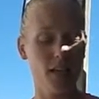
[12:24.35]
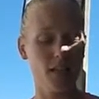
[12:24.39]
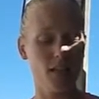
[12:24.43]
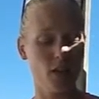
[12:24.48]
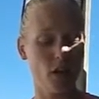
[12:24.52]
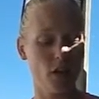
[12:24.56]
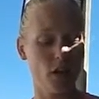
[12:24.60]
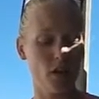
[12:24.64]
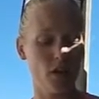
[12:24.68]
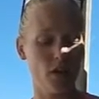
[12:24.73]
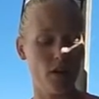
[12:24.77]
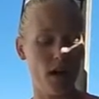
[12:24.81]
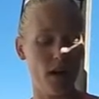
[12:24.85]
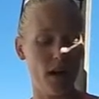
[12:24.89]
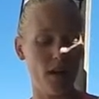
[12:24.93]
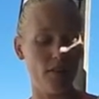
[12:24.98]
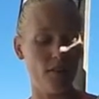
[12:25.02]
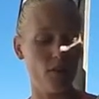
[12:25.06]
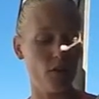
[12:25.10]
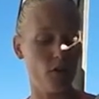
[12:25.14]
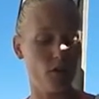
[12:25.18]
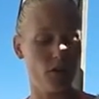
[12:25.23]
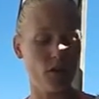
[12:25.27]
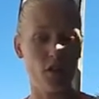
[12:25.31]
So
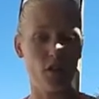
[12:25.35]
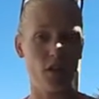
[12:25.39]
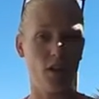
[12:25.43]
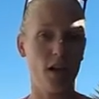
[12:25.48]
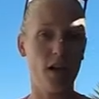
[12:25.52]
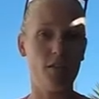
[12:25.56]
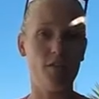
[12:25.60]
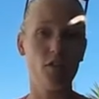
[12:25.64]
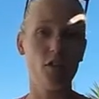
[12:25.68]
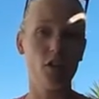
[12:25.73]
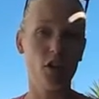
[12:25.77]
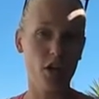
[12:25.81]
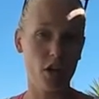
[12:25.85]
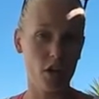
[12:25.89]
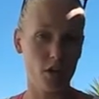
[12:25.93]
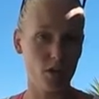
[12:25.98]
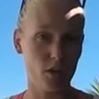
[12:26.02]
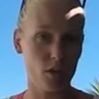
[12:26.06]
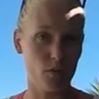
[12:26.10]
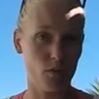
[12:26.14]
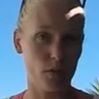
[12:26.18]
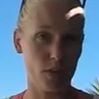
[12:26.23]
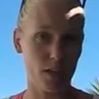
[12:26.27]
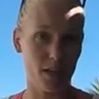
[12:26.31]
I've also got I've got
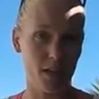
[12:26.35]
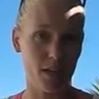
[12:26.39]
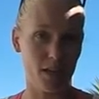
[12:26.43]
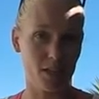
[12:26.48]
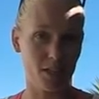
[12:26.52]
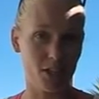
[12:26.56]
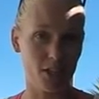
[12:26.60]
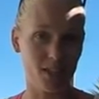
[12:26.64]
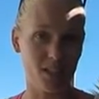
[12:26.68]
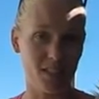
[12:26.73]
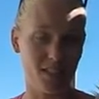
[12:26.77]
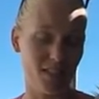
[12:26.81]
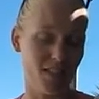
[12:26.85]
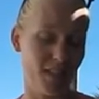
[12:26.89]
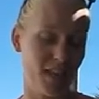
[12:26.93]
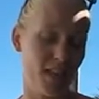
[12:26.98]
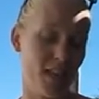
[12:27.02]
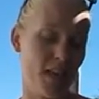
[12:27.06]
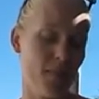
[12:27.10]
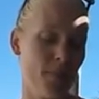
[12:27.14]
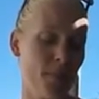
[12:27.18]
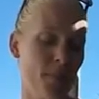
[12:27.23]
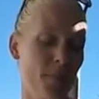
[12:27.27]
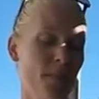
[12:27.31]
coconut water here as you can
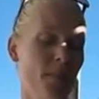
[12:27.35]
see.